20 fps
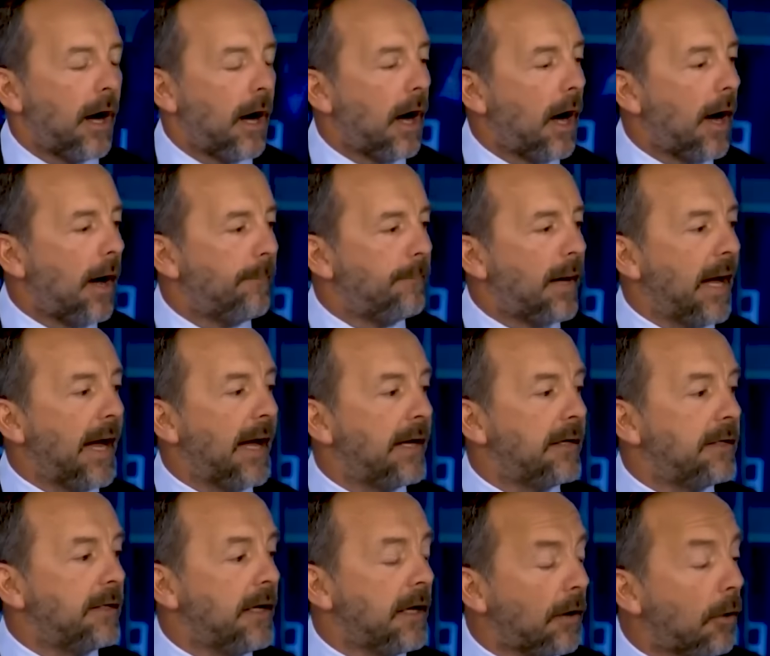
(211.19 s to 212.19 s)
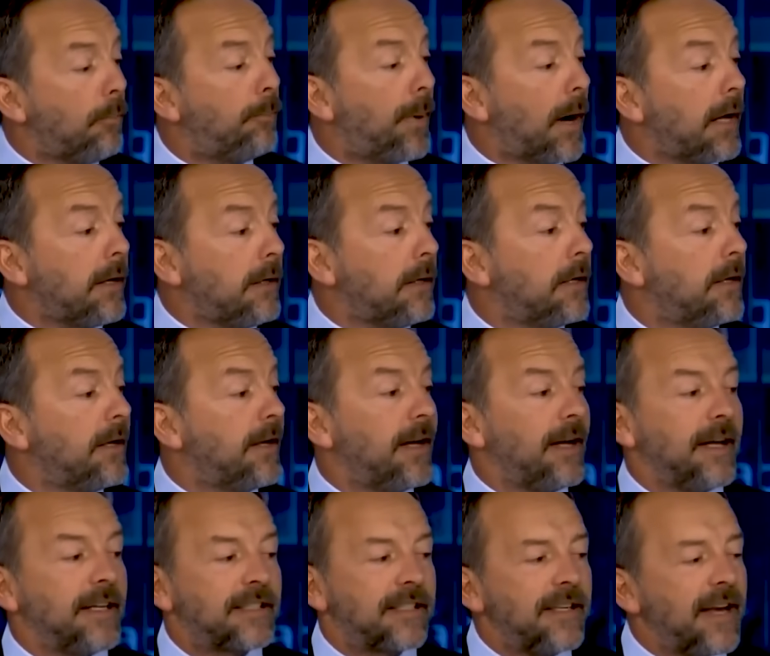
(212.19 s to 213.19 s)
Um, and, you know, but
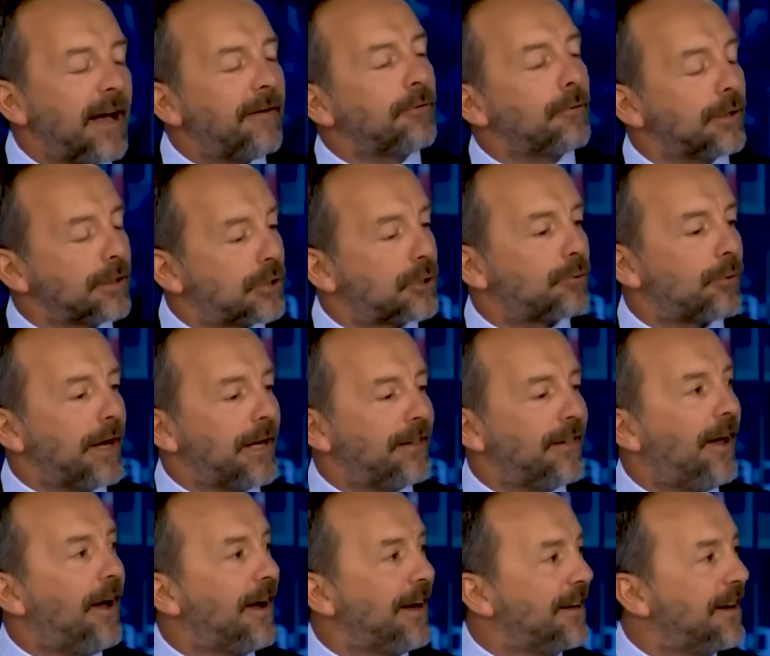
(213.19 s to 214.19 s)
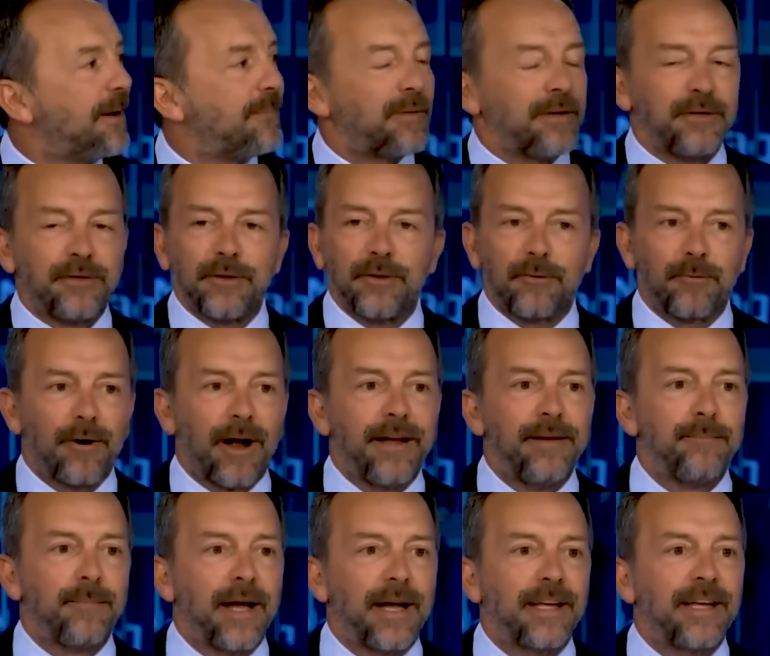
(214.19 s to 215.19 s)
it's never a straight line up and to the
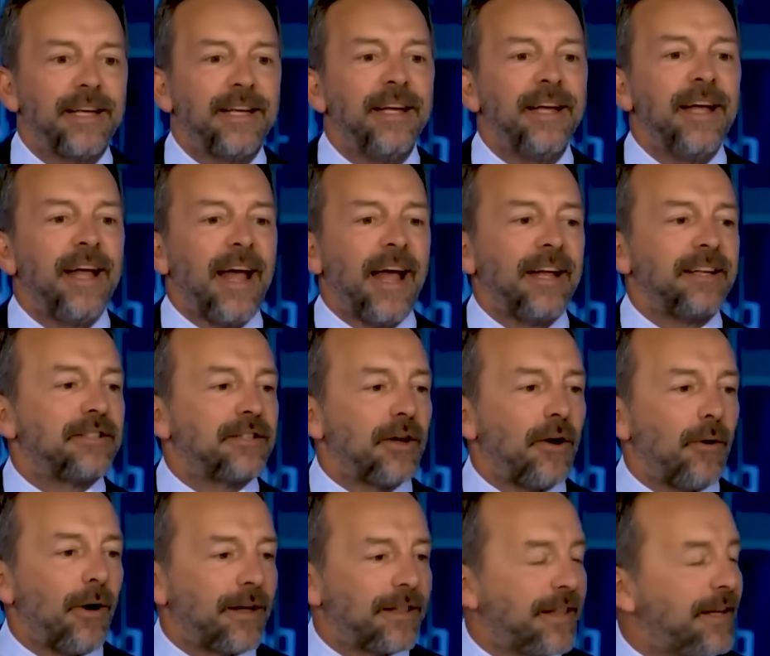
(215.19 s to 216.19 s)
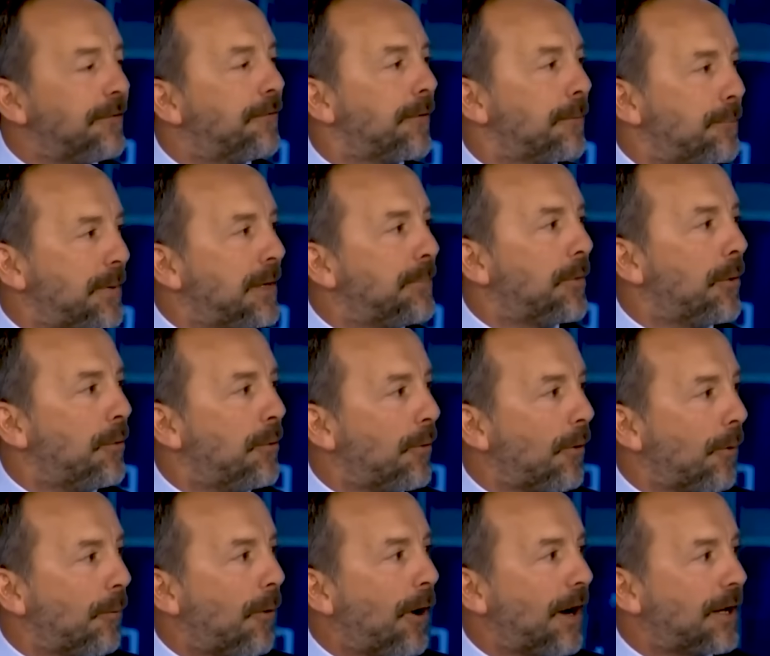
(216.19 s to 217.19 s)
right, Becky. And so I think for people who
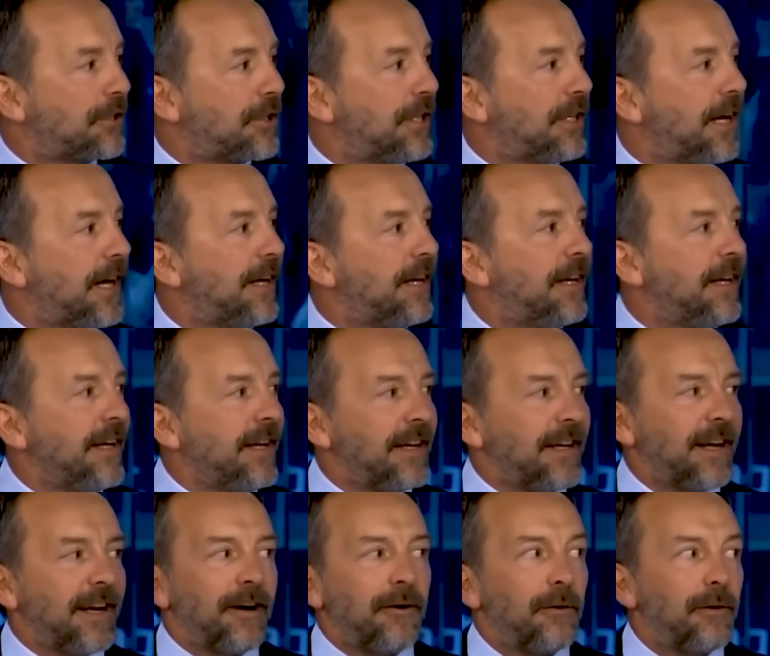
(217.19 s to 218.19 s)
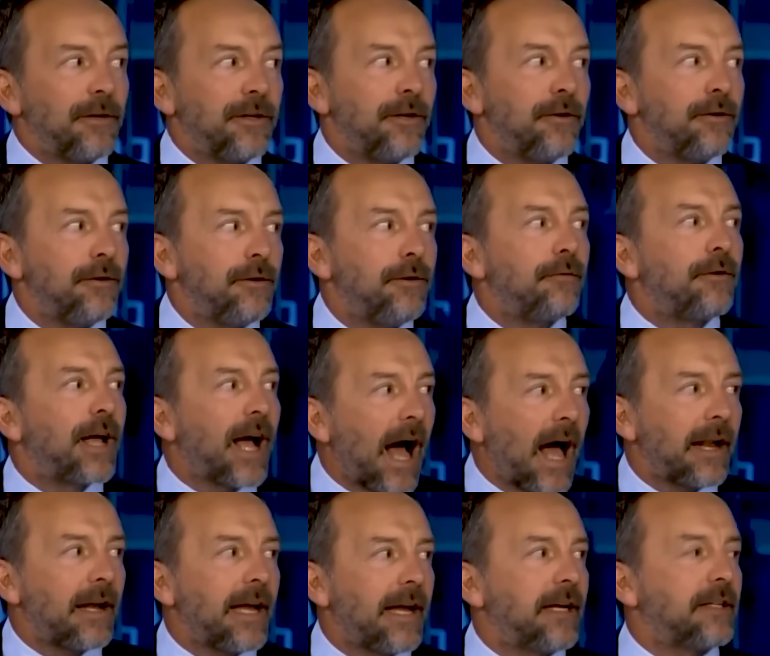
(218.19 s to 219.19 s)
are watching it, you know, you, you've
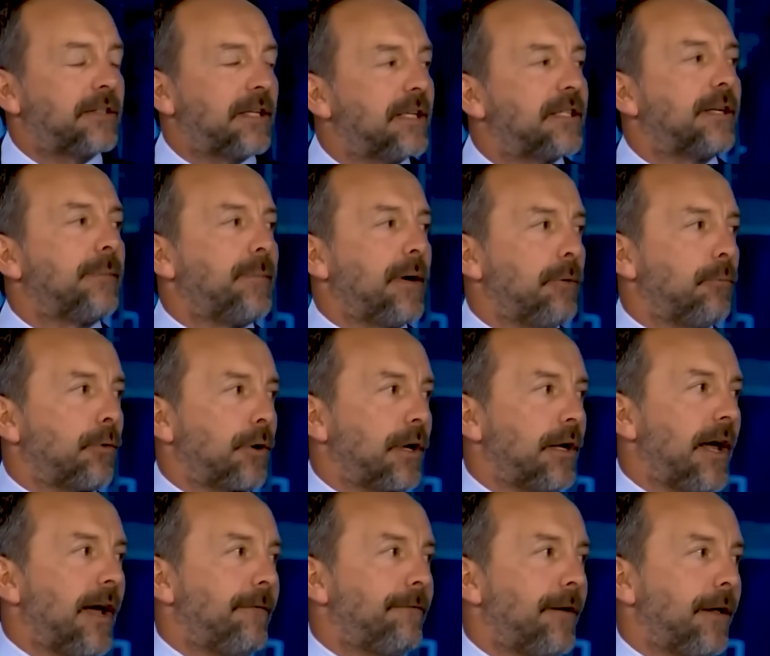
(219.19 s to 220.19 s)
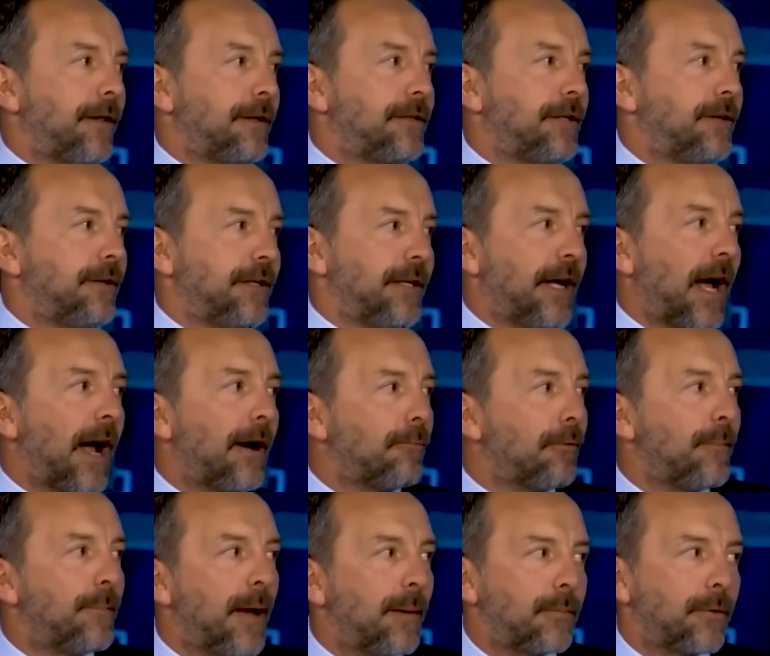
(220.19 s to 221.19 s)
got to anticipate we're going to have volatility. I
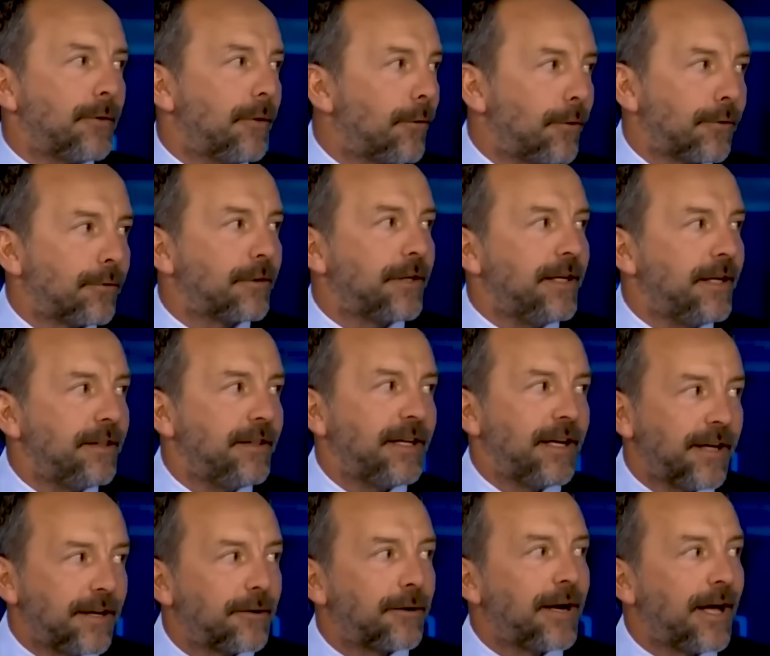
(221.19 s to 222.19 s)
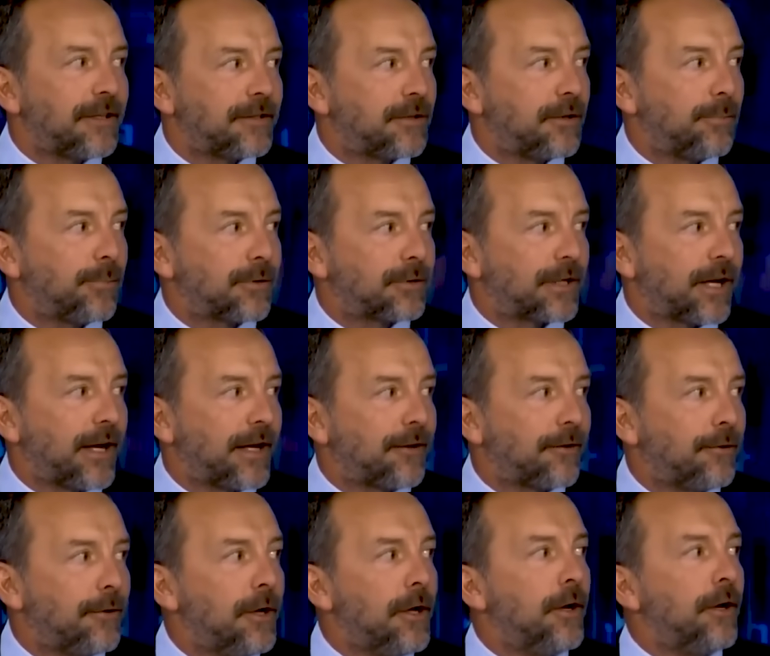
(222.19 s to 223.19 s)
remember early in the internet super
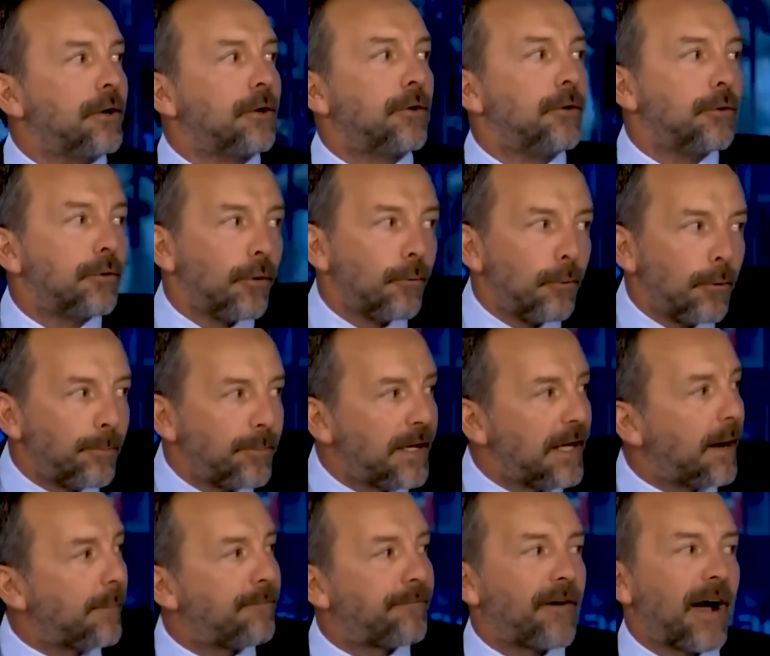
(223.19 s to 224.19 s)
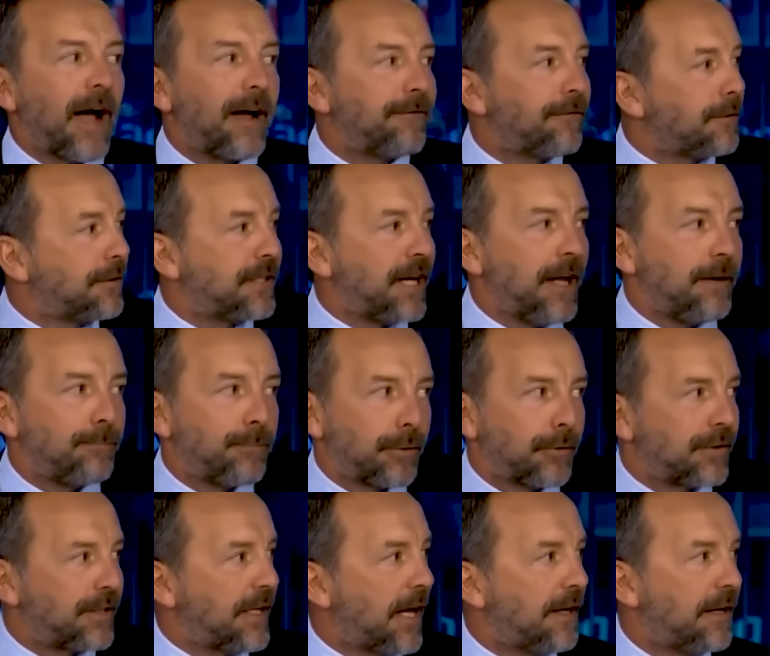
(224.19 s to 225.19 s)
cycle, Google would be up five or
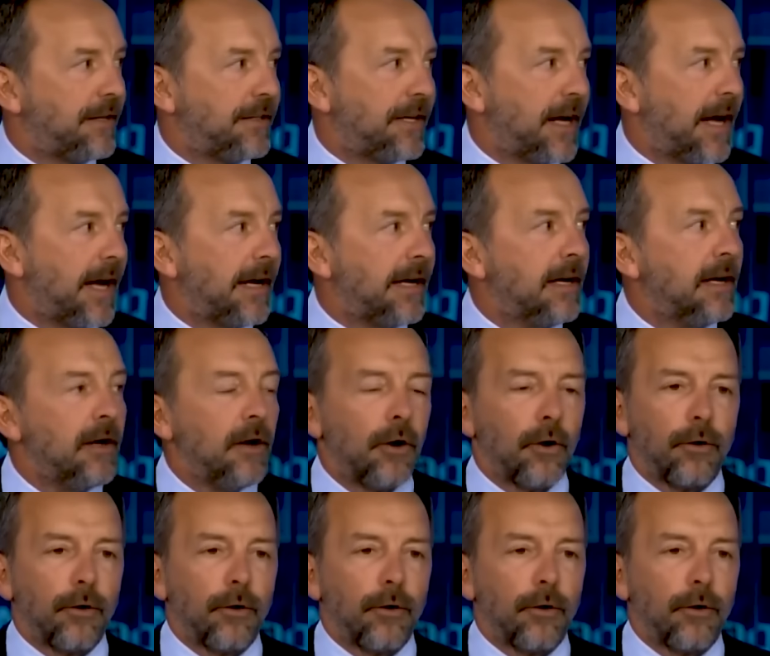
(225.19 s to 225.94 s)
10% a day.